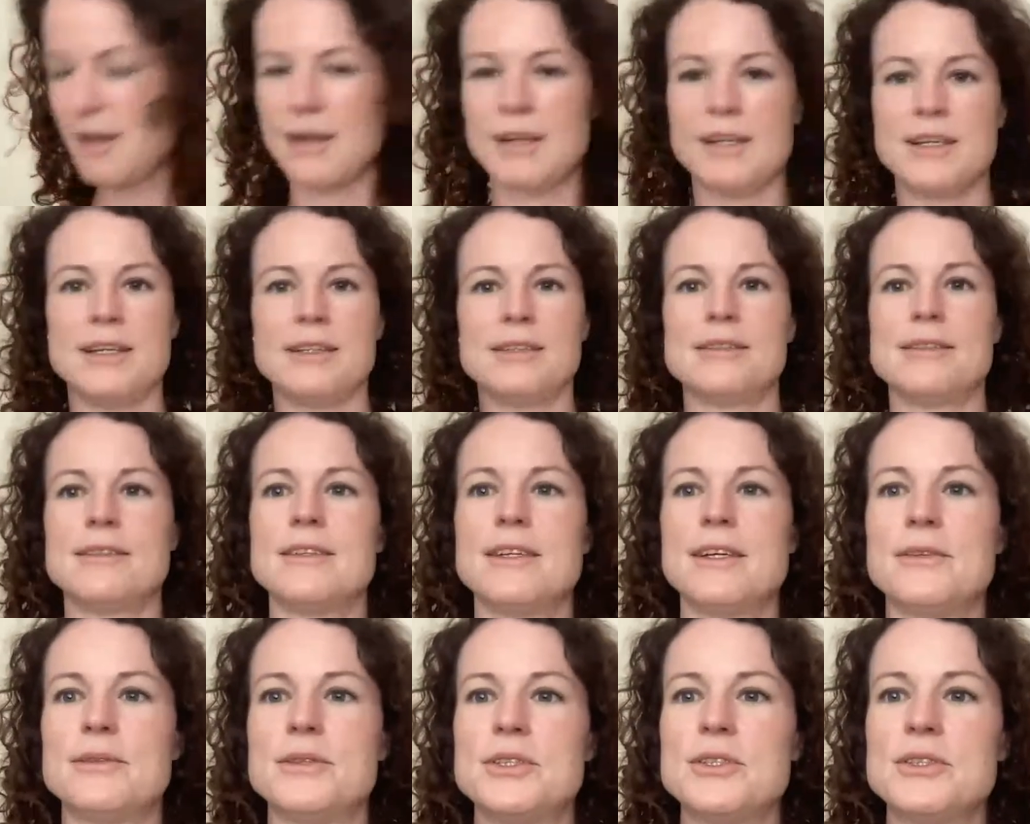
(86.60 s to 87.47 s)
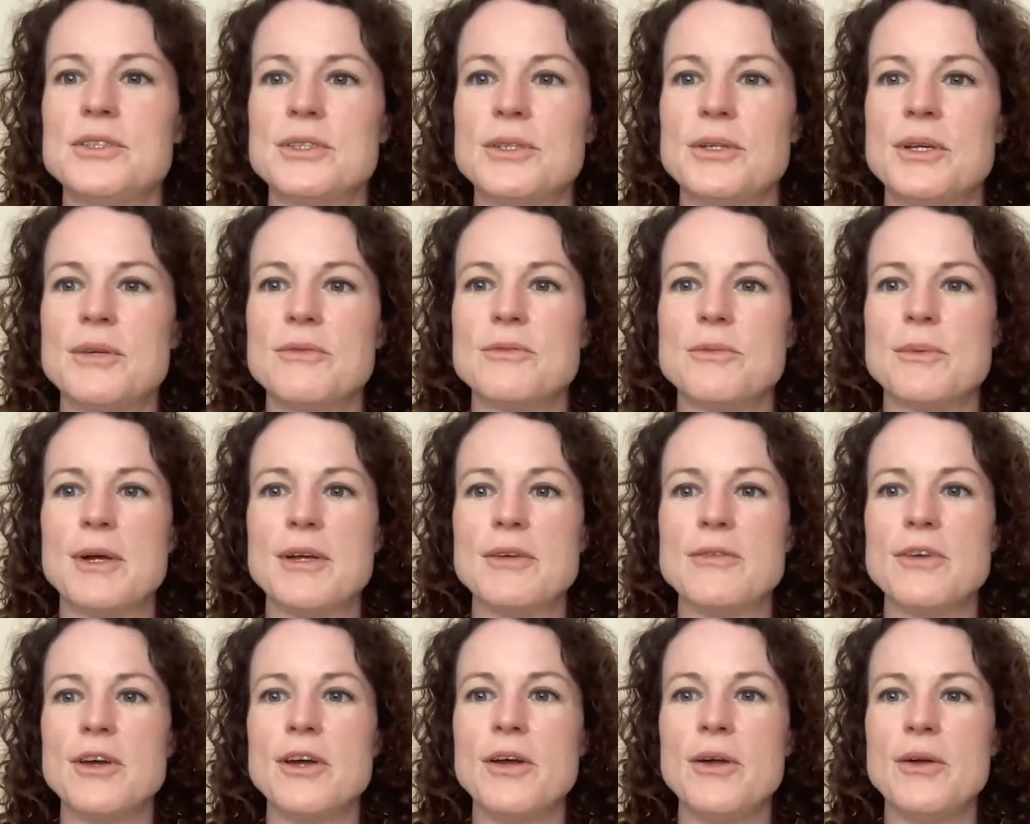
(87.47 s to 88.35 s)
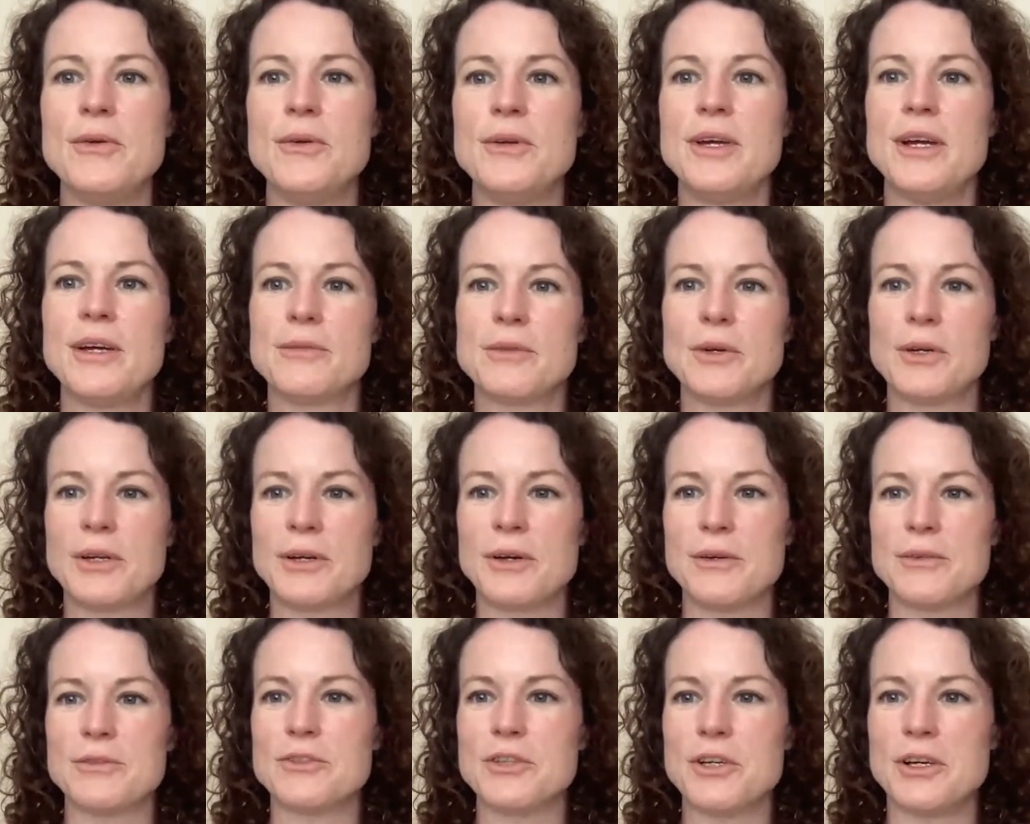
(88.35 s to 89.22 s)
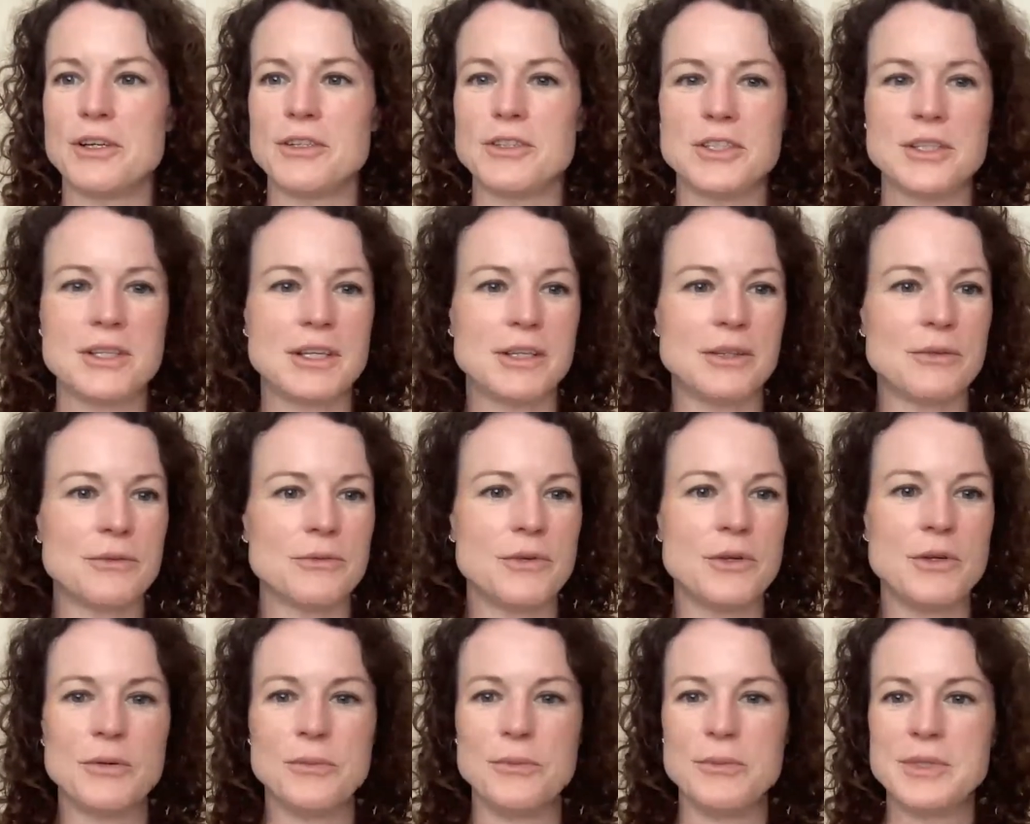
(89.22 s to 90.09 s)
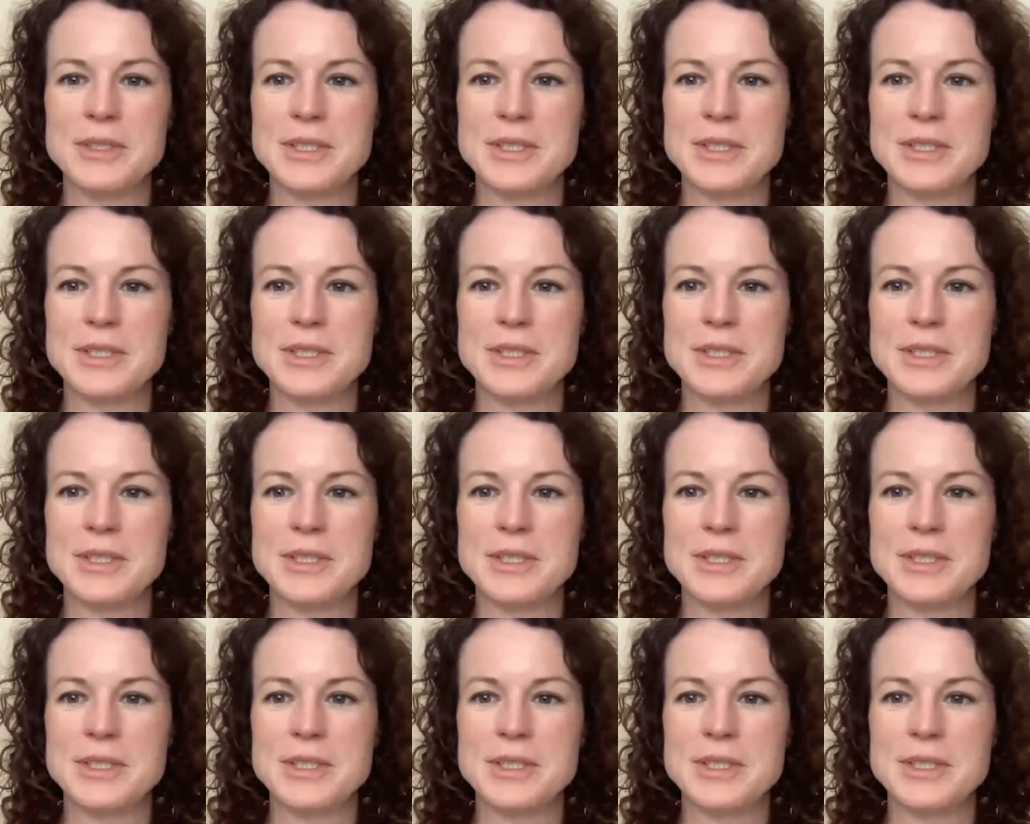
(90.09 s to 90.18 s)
yes, I was just looking for my phone. I've got it on charge in the other room.